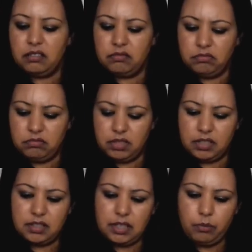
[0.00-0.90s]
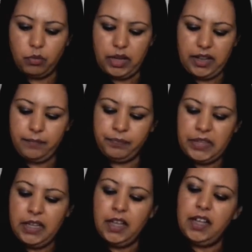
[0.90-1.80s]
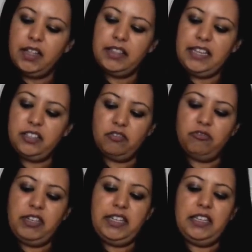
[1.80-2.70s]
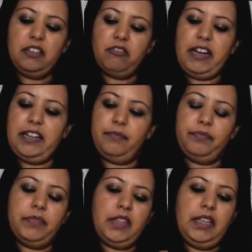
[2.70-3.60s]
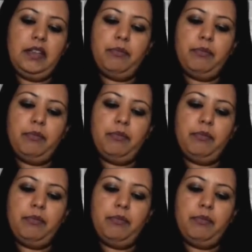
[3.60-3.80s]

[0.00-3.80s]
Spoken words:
somewhere. These are really great. The